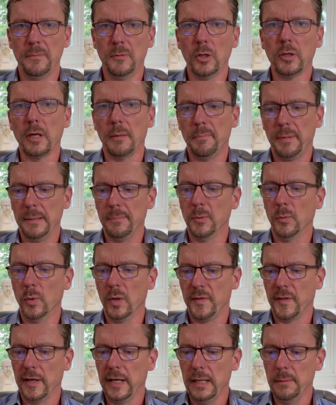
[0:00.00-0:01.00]
look at people
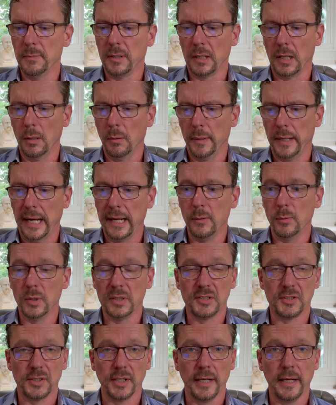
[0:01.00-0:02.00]
with a hemoglobin
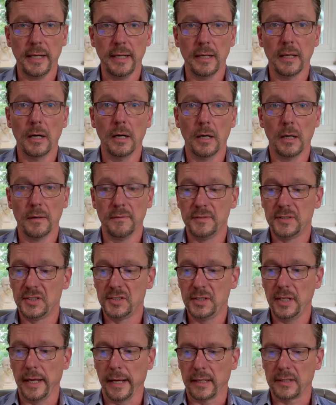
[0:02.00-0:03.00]
A1C of
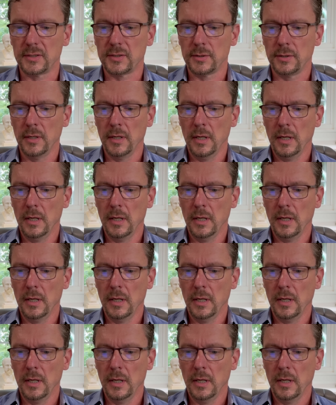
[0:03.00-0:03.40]
6.